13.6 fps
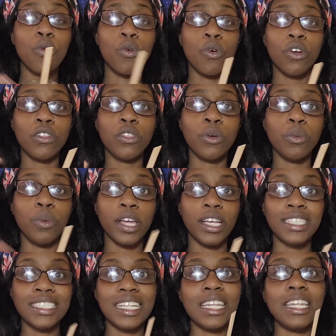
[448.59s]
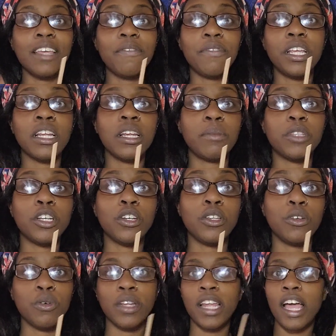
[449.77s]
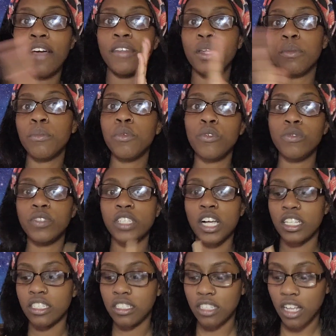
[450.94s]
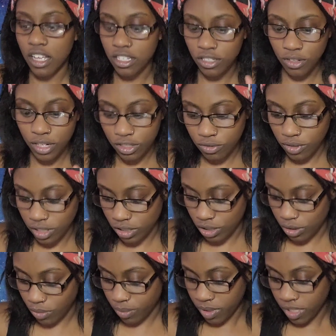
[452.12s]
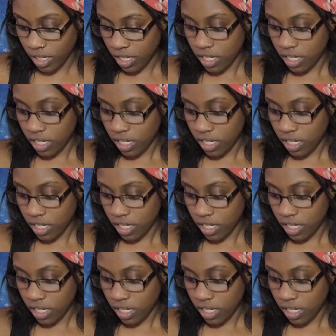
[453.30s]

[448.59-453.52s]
or the wicks lifting up the glue and having it move side to side. So that's really dope.